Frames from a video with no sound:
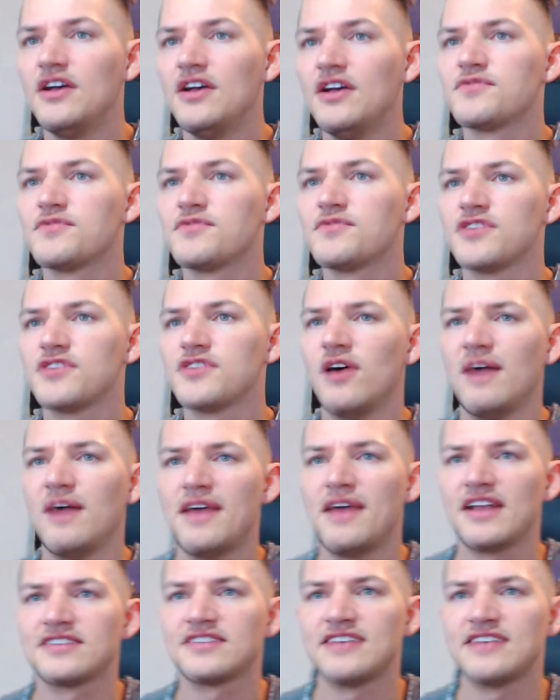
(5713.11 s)
So I'm
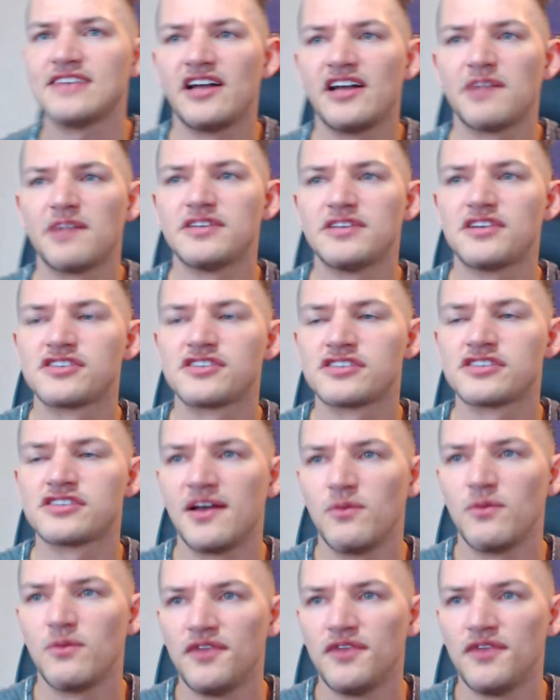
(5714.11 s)
not exactly 100% sure
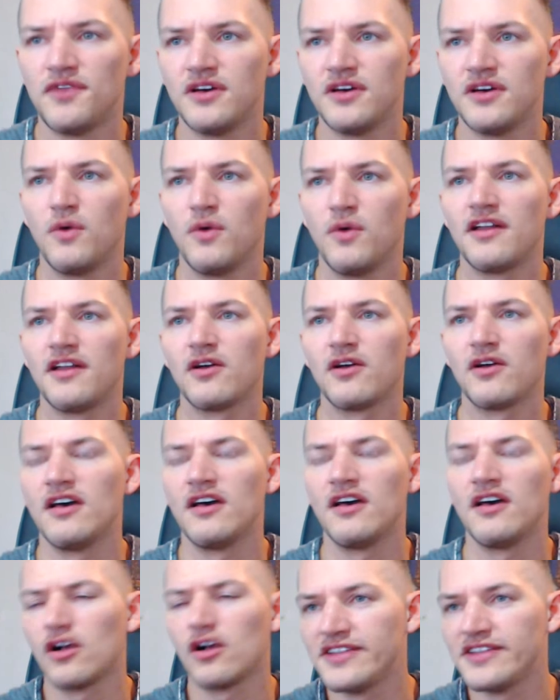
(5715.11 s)
on what it
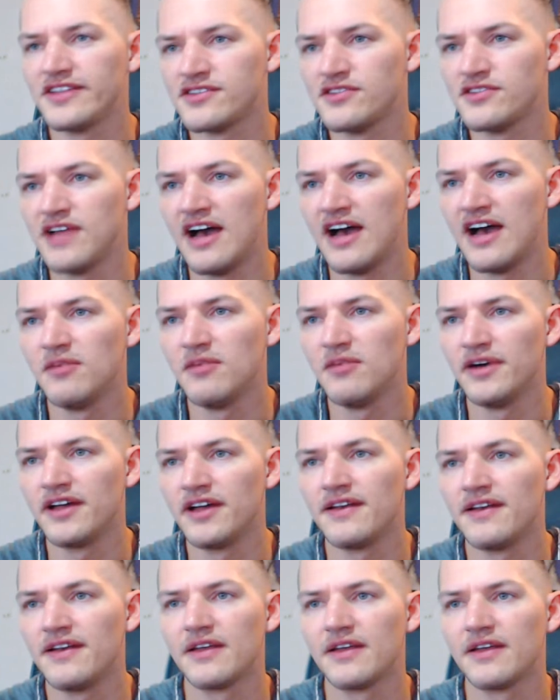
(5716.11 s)
equates to now.
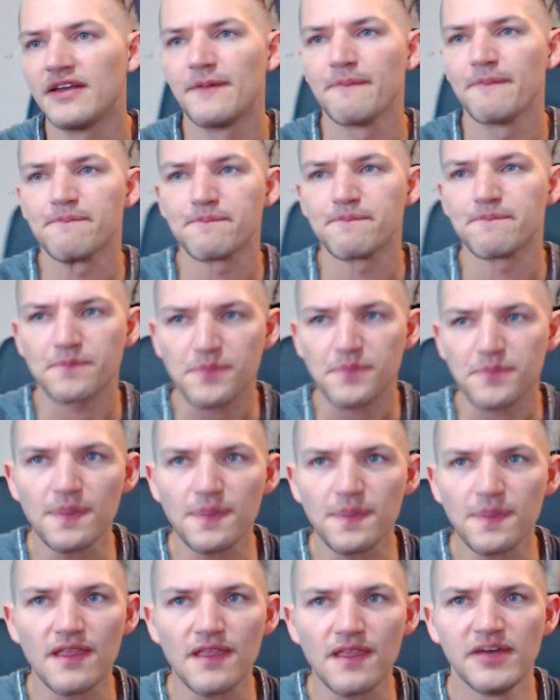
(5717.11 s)
But
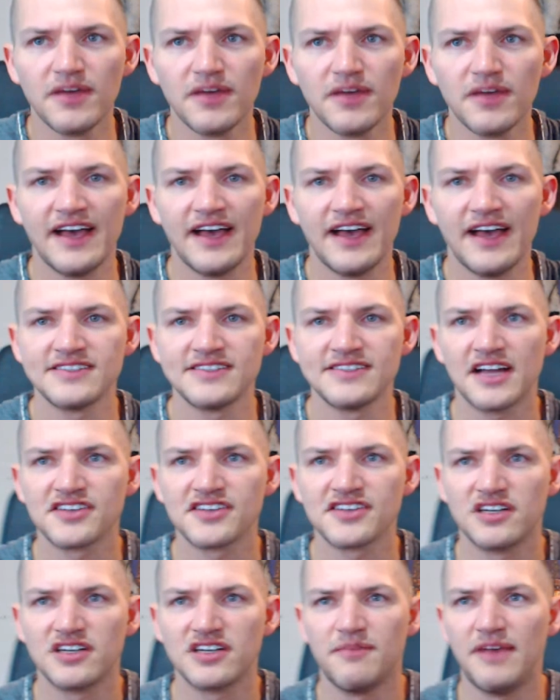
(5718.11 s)
yeah, it's an
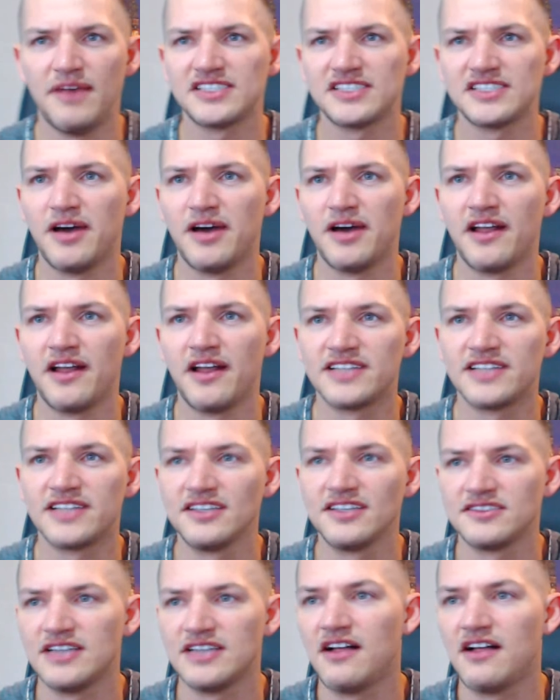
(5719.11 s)
extra basically about
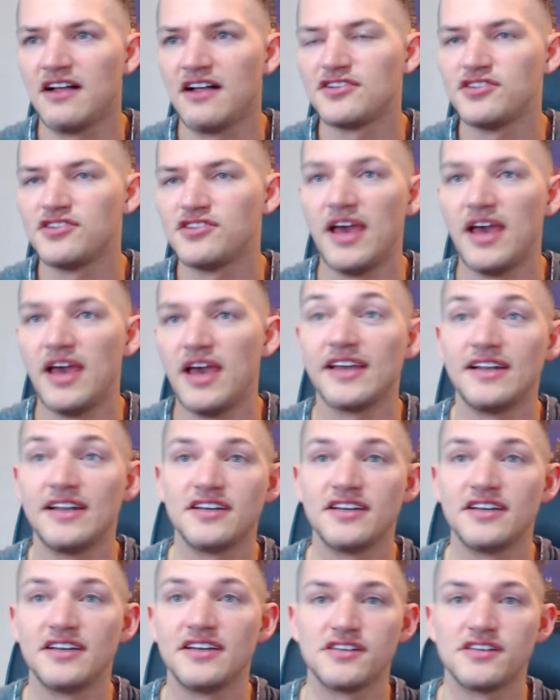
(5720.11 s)
$100,000 you make in
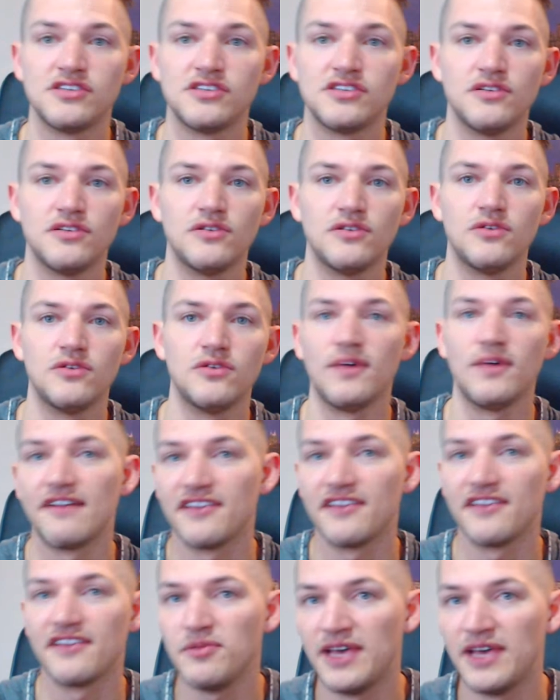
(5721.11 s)
addition to
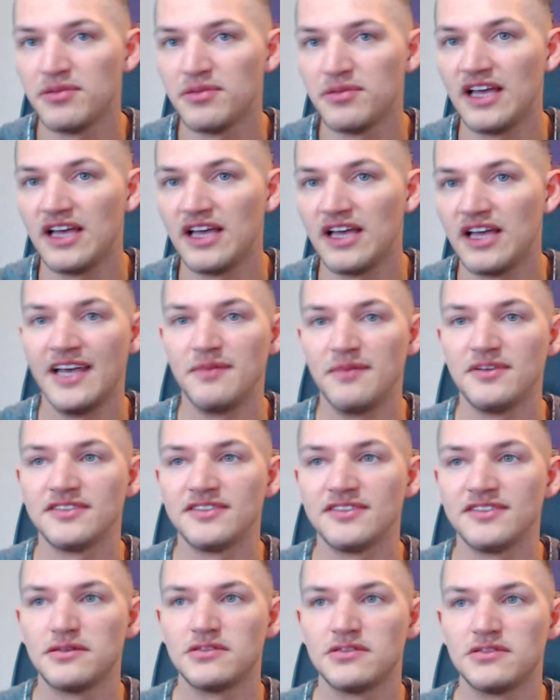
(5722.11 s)
whatever you make playing at the tables.
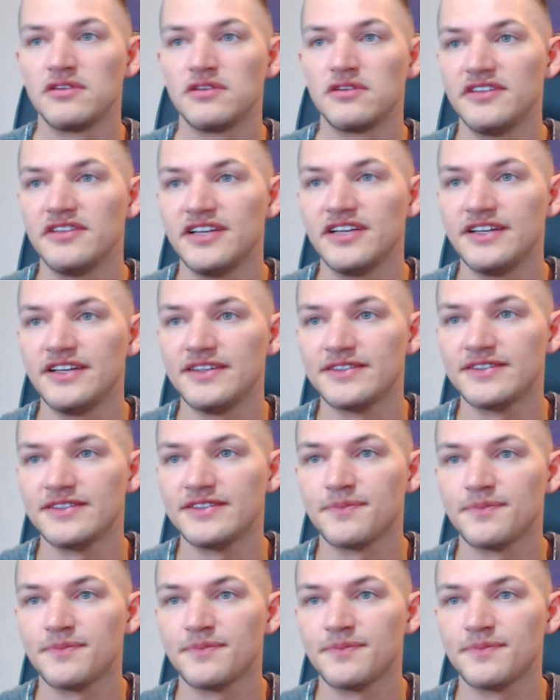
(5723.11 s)
That's what Supernova Elite is.